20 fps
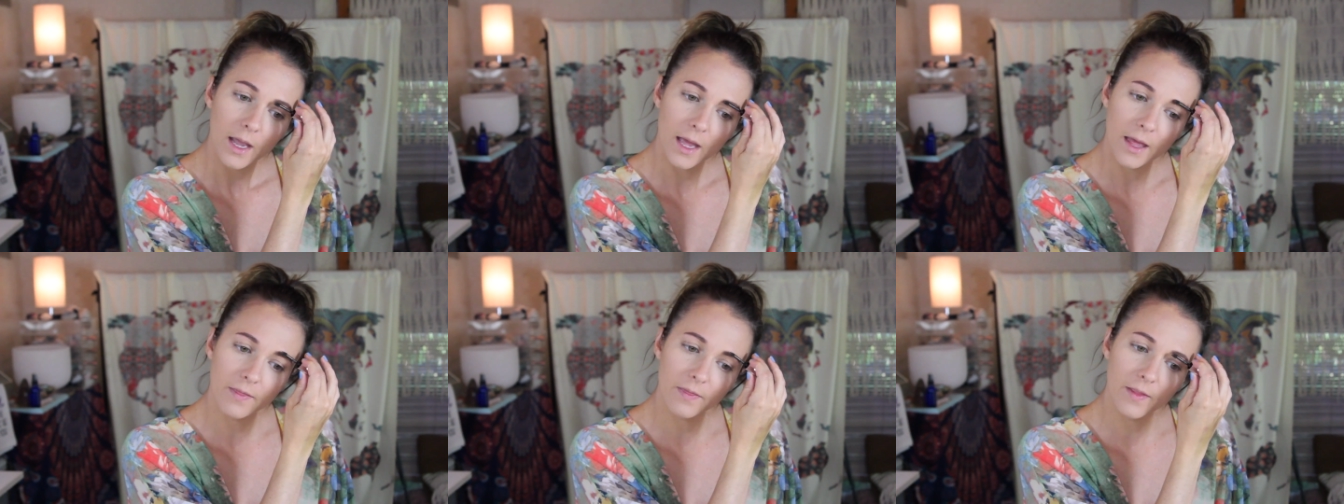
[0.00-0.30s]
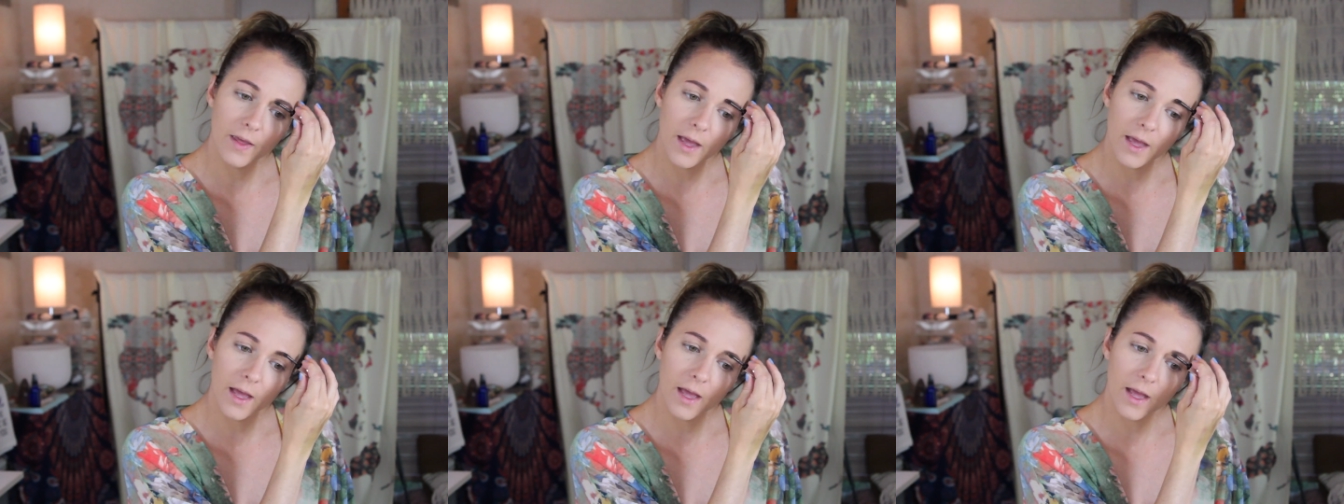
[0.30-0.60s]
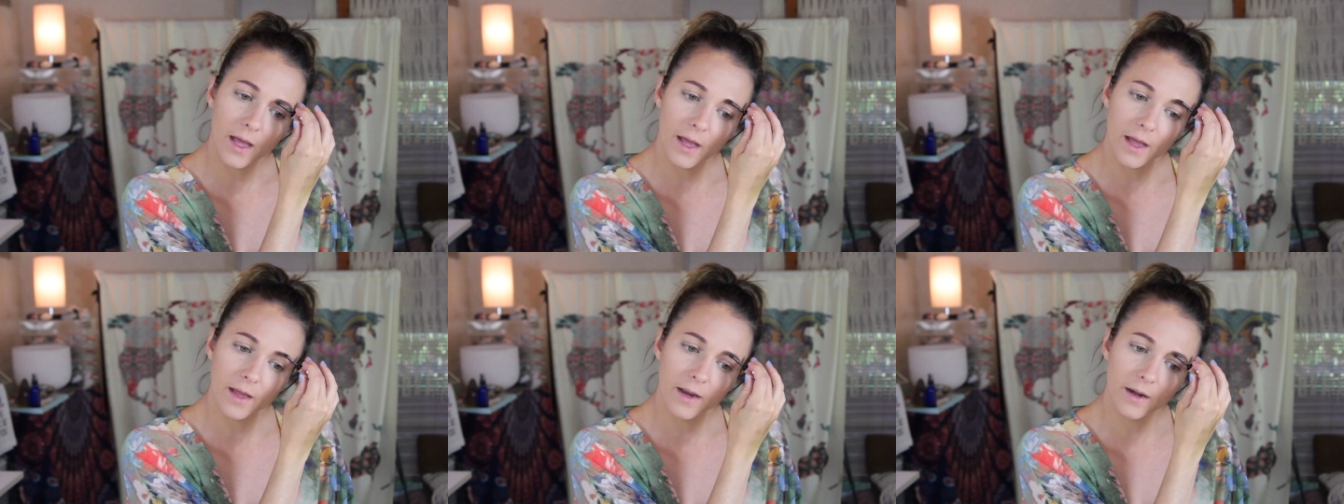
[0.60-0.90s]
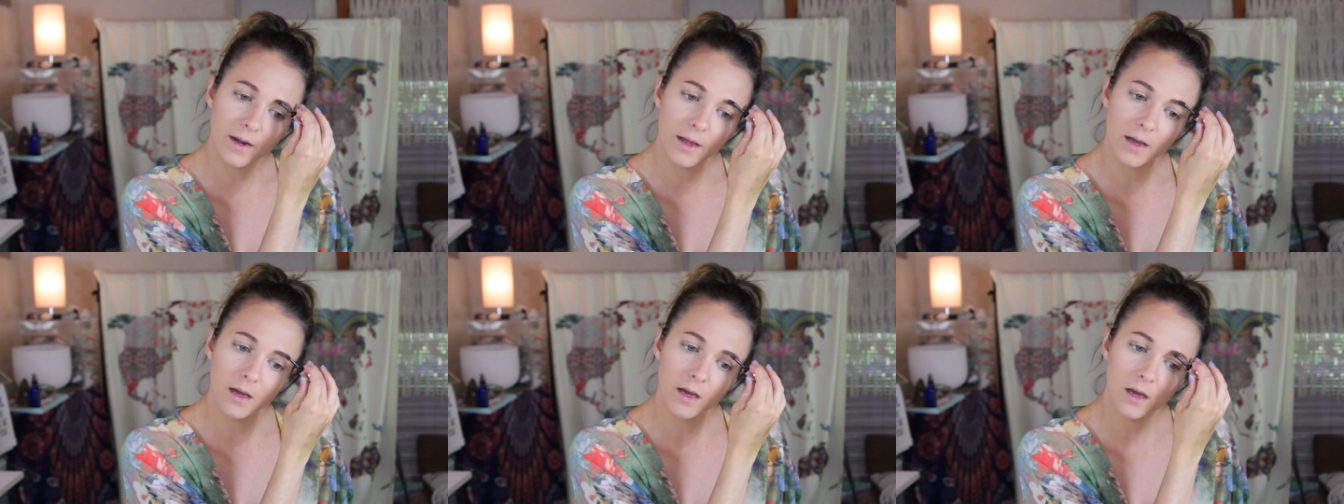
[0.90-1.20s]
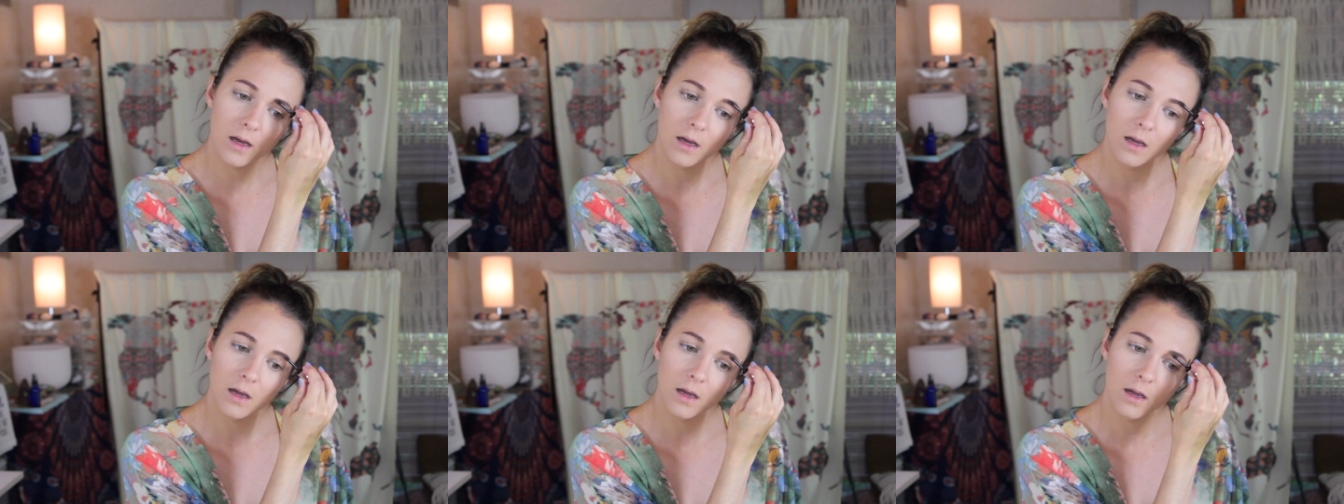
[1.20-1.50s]
and then
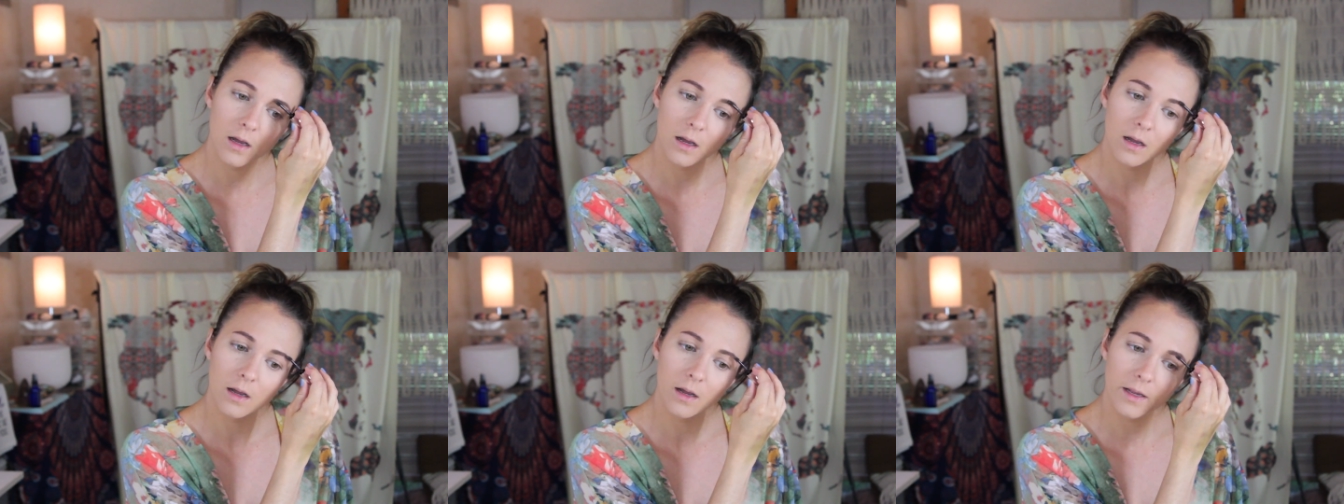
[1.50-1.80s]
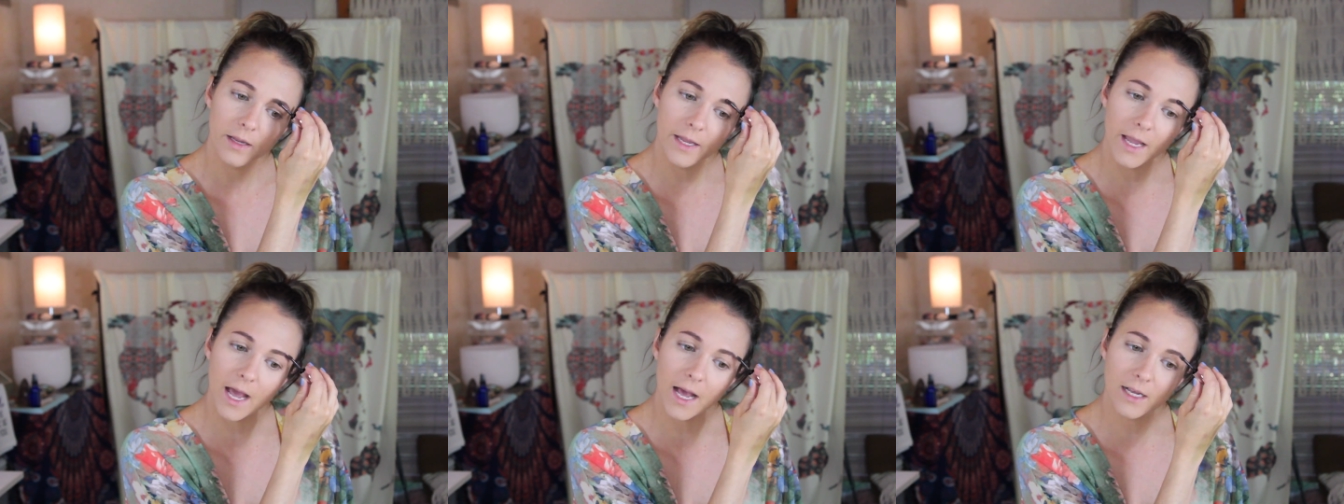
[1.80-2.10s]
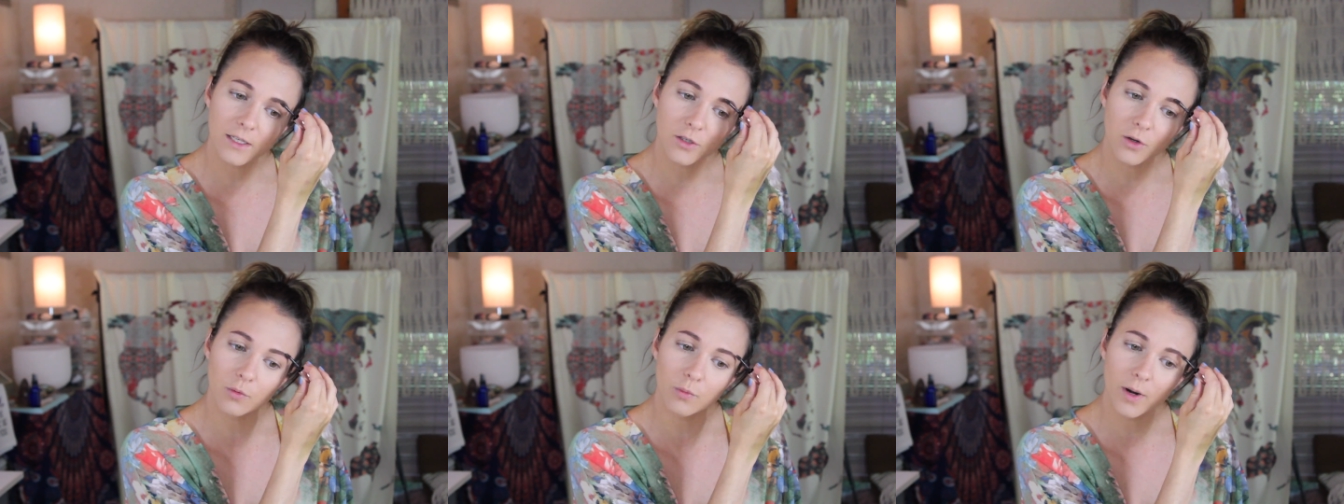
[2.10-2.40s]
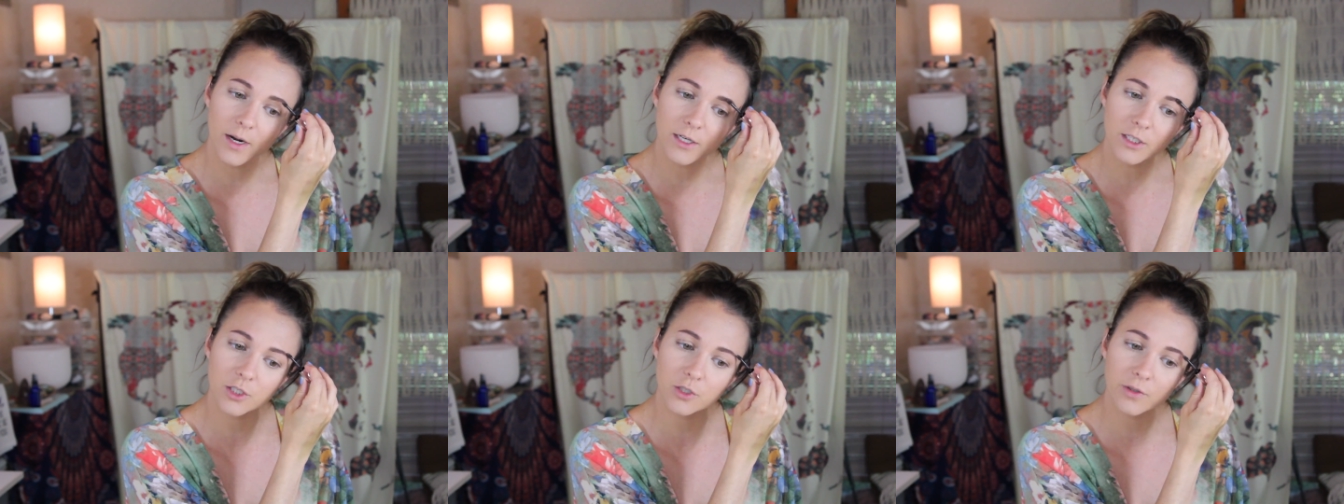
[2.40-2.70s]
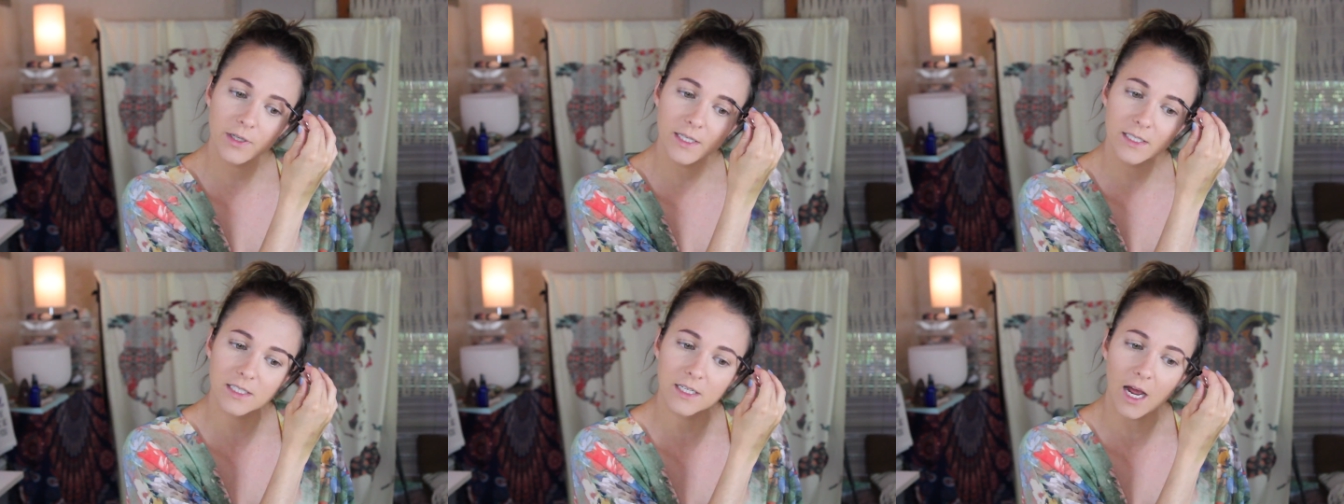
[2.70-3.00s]
yeah so
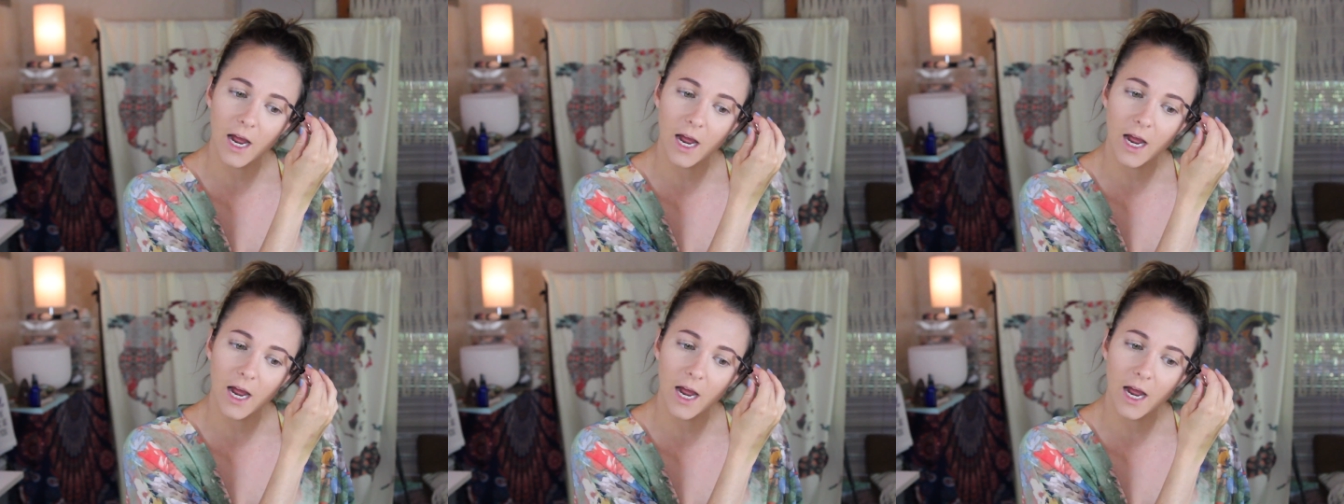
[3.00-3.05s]
registry is